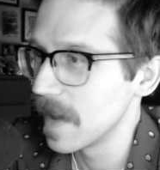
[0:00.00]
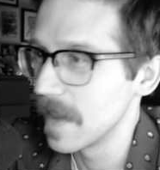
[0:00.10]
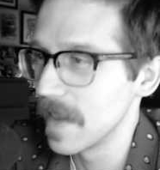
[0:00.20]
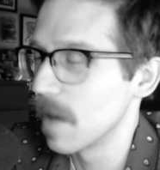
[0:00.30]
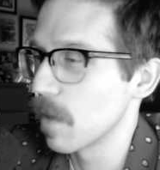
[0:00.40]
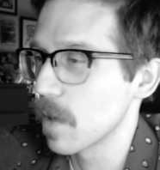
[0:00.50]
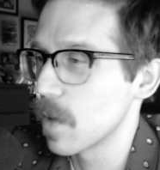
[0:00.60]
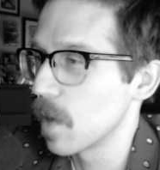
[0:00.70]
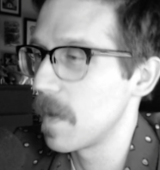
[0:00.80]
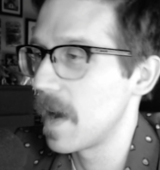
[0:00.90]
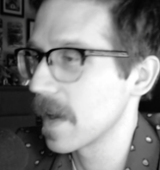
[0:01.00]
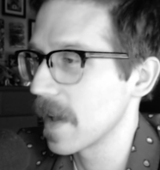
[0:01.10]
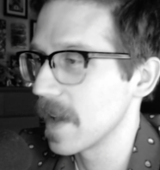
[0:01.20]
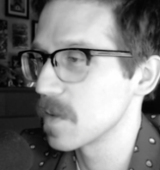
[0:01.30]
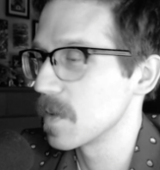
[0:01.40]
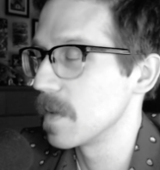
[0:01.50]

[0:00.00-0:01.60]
And then I record a podcast when I'm